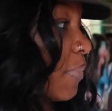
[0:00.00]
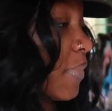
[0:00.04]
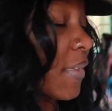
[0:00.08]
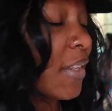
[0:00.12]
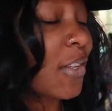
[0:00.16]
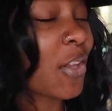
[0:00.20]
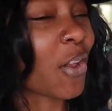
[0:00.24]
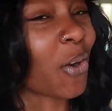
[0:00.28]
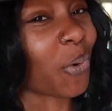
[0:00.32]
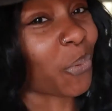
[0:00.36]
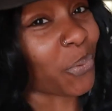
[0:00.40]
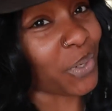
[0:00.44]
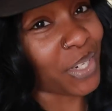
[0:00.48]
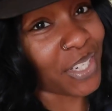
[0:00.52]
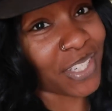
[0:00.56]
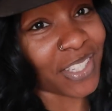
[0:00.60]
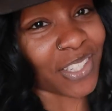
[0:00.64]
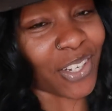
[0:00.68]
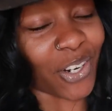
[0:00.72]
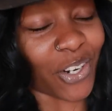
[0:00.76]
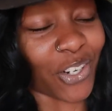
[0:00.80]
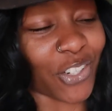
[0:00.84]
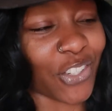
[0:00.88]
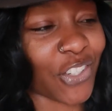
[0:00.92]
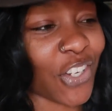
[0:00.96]
you know,
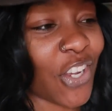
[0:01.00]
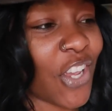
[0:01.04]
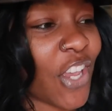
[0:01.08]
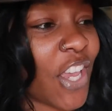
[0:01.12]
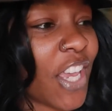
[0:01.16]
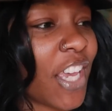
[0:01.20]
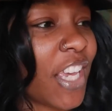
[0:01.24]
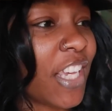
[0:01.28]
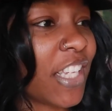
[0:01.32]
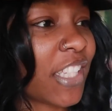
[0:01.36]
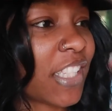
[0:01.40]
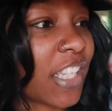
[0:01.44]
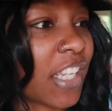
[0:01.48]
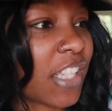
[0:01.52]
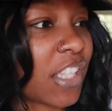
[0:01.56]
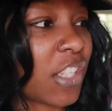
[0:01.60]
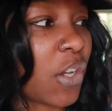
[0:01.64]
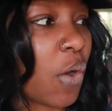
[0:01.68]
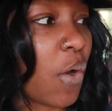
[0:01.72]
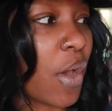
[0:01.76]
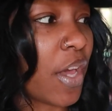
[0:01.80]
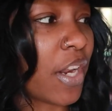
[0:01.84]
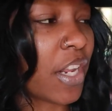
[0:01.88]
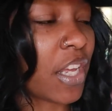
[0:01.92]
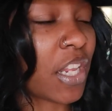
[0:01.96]
research, it says to
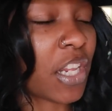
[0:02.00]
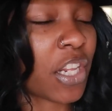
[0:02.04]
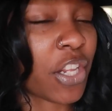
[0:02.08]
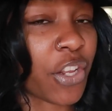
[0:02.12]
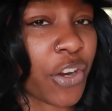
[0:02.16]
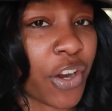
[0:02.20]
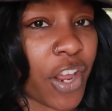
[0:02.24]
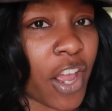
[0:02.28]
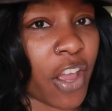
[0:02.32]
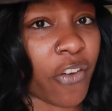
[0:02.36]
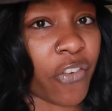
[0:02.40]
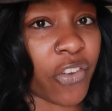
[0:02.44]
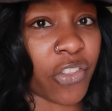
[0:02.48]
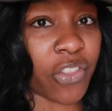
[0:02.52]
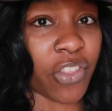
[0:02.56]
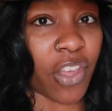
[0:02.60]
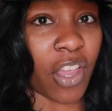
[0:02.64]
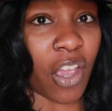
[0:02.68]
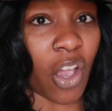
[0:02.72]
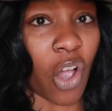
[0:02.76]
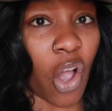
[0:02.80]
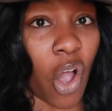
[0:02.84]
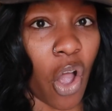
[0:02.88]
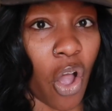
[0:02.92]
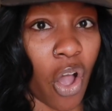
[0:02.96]
go ahead and clear
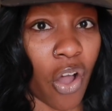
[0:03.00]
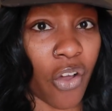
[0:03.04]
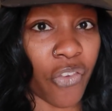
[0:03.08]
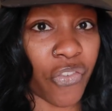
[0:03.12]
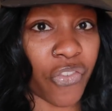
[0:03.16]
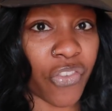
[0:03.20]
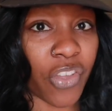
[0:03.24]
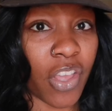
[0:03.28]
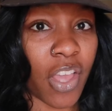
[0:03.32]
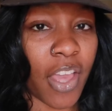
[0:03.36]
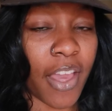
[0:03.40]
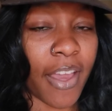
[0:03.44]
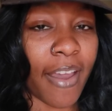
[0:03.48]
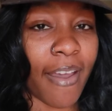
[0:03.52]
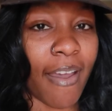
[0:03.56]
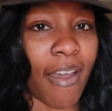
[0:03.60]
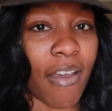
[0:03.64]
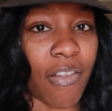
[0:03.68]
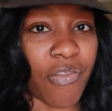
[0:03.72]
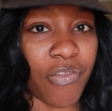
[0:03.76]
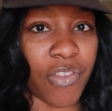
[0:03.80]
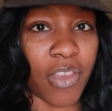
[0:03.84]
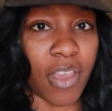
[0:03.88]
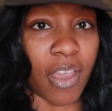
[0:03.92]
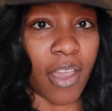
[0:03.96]
everything off
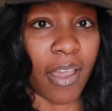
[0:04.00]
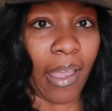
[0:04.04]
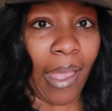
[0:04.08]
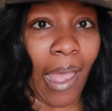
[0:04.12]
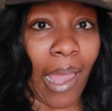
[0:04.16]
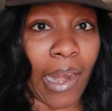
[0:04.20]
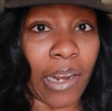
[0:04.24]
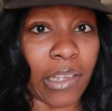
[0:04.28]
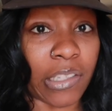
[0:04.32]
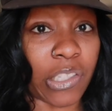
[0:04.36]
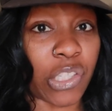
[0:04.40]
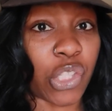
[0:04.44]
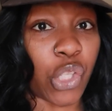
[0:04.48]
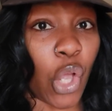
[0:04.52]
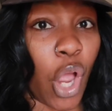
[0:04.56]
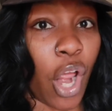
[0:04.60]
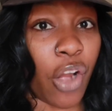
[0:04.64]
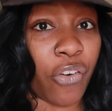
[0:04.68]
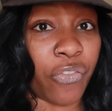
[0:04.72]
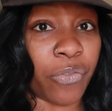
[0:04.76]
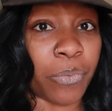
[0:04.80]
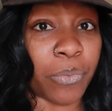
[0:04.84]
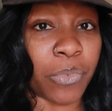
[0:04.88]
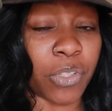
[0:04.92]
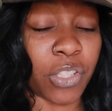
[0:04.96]
and then kind of
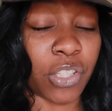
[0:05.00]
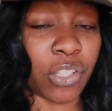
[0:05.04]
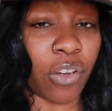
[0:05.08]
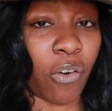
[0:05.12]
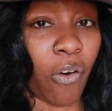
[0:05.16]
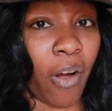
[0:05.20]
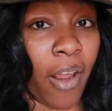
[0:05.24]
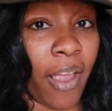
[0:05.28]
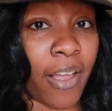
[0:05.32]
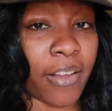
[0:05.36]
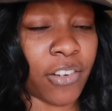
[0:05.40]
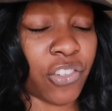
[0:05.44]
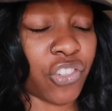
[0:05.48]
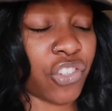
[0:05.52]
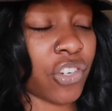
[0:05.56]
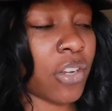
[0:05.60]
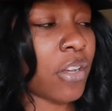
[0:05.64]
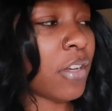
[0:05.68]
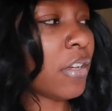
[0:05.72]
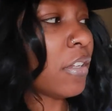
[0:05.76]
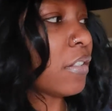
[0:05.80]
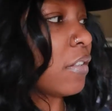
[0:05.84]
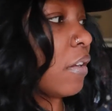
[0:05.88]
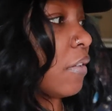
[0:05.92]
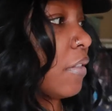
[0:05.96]
start from scratch.
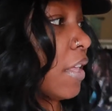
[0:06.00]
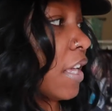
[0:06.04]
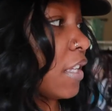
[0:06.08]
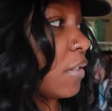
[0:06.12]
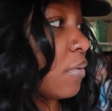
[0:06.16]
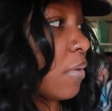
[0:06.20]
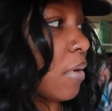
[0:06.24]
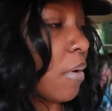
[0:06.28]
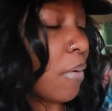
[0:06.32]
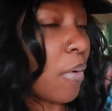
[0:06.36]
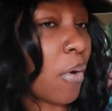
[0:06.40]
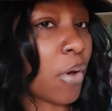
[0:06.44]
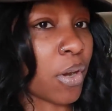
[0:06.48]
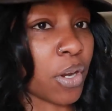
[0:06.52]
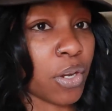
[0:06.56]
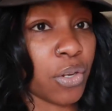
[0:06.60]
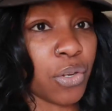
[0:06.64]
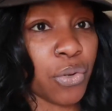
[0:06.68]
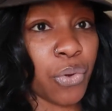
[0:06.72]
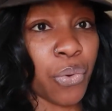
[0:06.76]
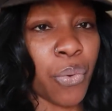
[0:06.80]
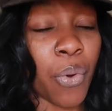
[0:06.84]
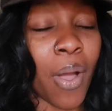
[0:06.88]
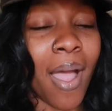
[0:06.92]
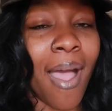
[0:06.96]
So that's what I want to
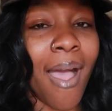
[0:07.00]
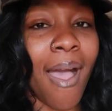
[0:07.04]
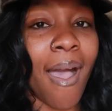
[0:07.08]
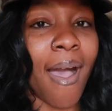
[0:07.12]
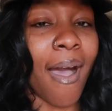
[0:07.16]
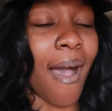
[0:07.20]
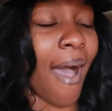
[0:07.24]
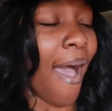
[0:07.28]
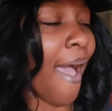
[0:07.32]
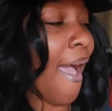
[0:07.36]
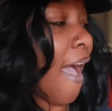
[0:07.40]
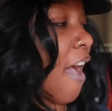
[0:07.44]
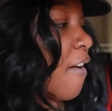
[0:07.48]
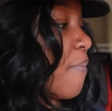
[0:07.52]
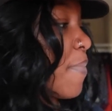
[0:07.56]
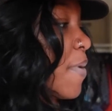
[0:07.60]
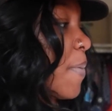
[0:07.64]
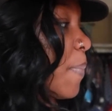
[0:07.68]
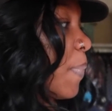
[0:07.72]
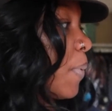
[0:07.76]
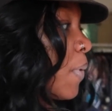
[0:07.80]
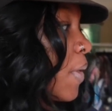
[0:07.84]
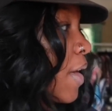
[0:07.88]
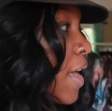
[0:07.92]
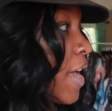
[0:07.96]
do. I have
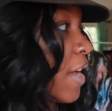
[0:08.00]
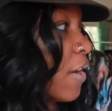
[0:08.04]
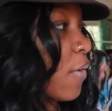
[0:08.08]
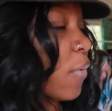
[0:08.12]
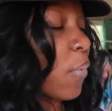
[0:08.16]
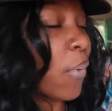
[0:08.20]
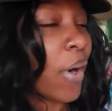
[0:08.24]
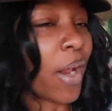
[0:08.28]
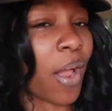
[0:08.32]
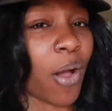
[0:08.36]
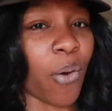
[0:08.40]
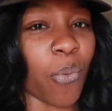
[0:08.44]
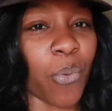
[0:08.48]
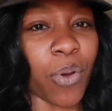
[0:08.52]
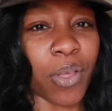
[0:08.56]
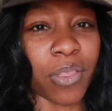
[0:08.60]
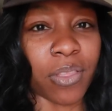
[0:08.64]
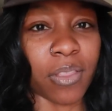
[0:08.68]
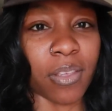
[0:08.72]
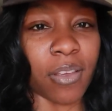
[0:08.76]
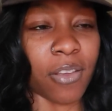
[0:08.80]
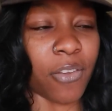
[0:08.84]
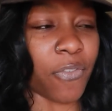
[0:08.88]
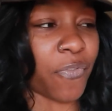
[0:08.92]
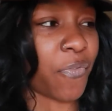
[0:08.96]
been playing around
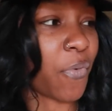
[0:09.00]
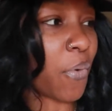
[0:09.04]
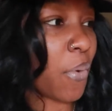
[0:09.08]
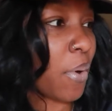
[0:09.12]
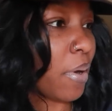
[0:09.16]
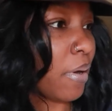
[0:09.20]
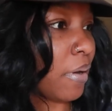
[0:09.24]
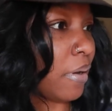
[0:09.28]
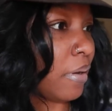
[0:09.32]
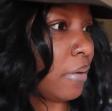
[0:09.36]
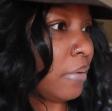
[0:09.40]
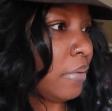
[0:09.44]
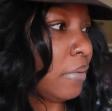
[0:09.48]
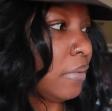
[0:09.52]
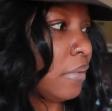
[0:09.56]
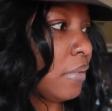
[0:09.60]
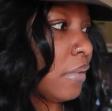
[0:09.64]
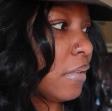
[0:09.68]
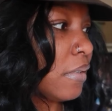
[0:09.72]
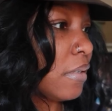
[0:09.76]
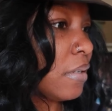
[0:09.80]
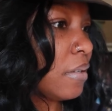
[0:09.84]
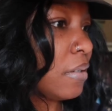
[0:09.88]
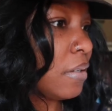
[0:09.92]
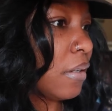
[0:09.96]
with it for
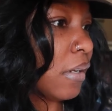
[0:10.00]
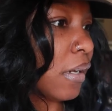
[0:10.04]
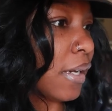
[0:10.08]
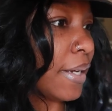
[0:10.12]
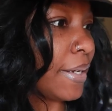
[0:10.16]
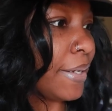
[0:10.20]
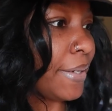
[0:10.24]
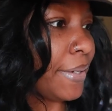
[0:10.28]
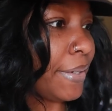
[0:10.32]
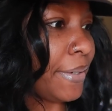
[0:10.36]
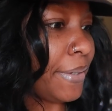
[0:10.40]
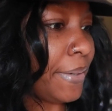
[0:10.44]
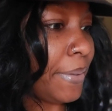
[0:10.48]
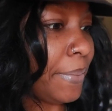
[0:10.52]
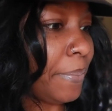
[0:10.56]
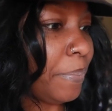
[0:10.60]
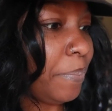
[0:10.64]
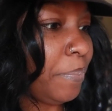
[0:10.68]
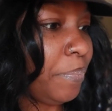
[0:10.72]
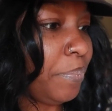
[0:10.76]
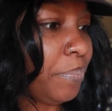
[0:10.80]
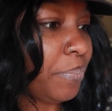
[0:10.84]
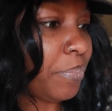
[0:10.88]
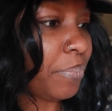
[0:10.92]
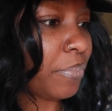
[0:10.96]

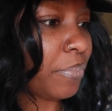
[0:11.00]
um,